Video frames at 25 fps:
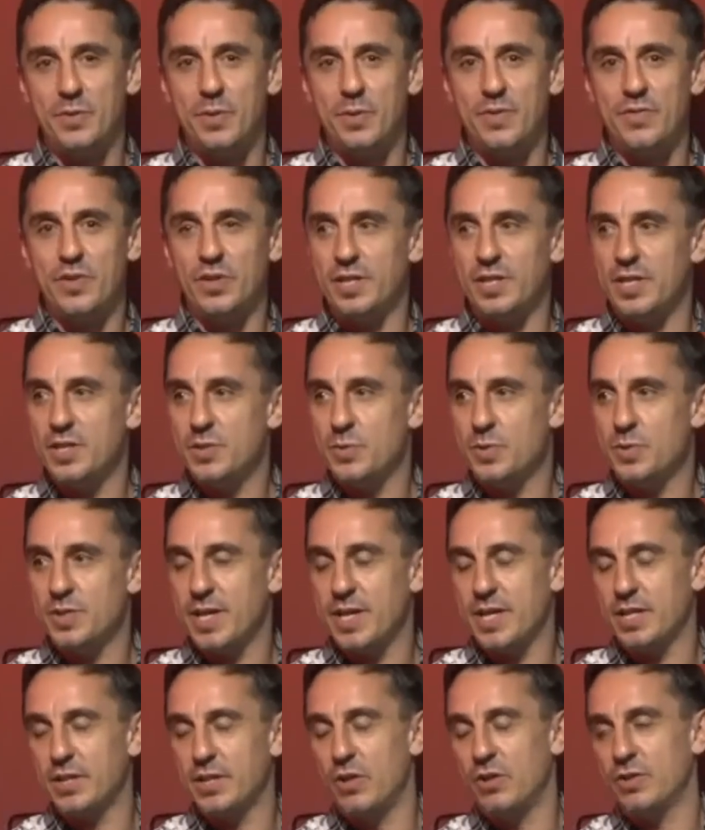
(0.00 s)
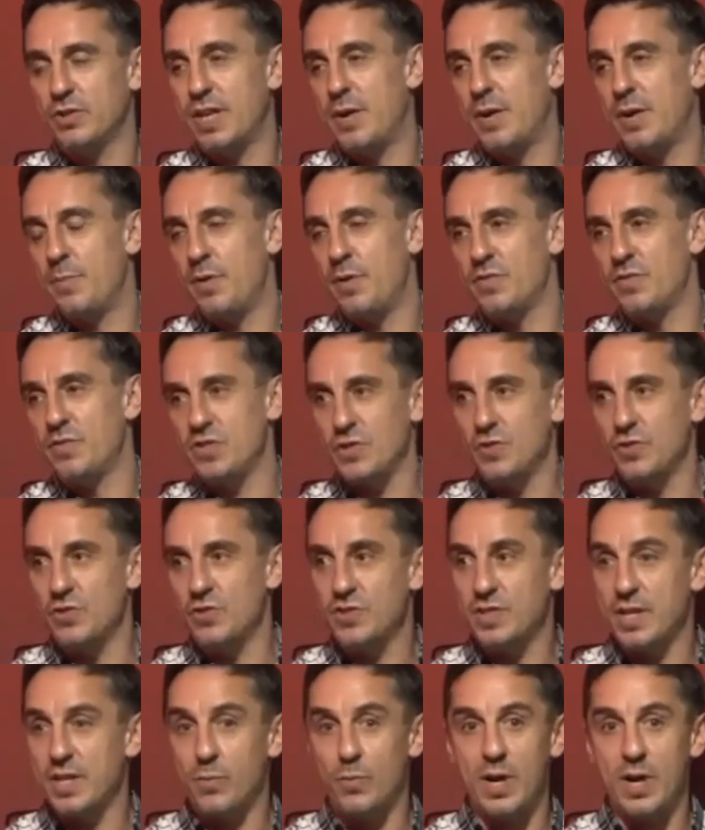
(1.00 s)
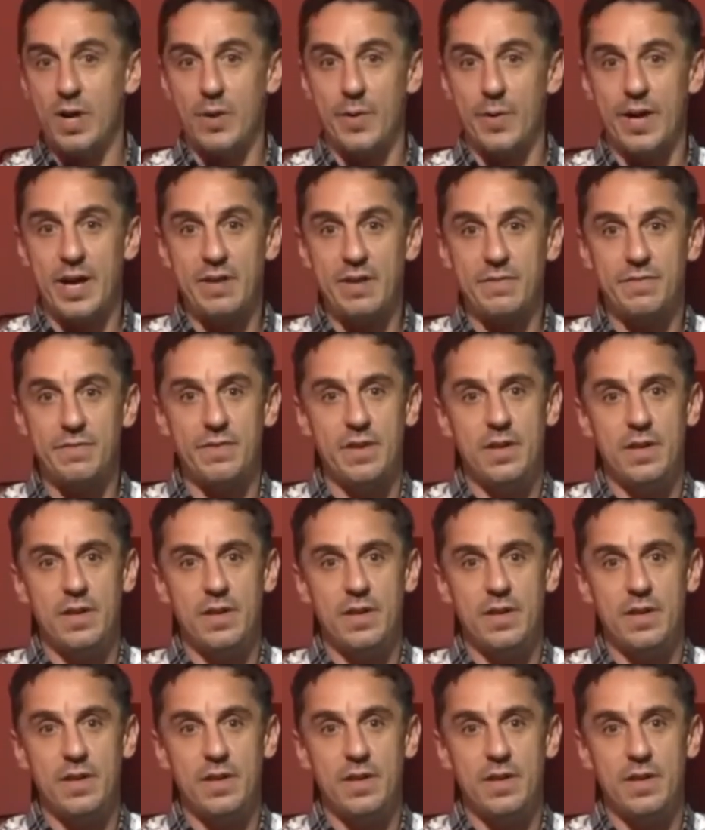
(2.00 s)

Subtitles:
that we've gone into a second lockdown, but obviously understand why we have.